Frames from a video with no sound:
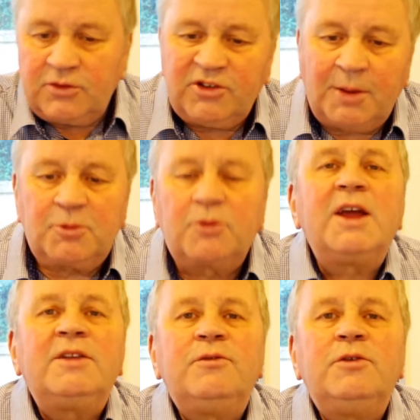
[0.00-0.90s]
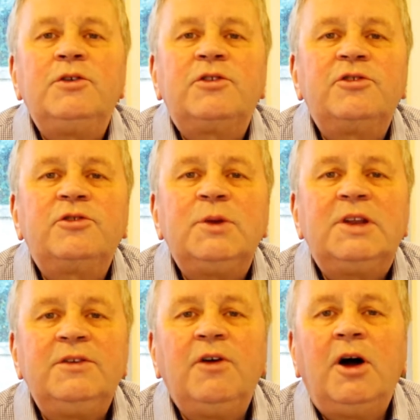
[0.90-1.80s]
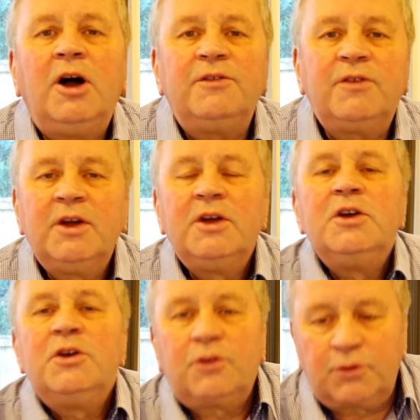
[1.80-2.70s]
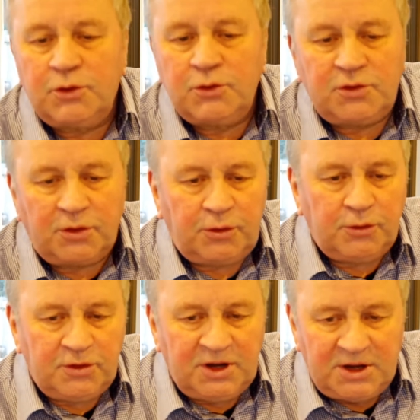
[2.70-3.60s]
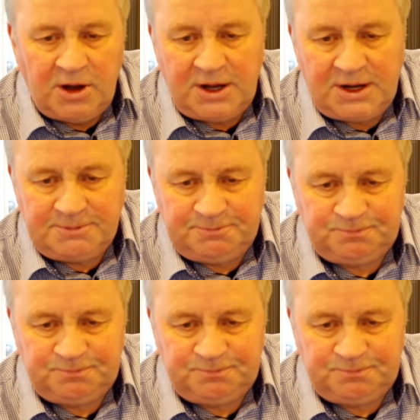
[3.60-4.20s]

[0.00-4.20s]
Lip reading: chapter 8 verses 25 through to 39.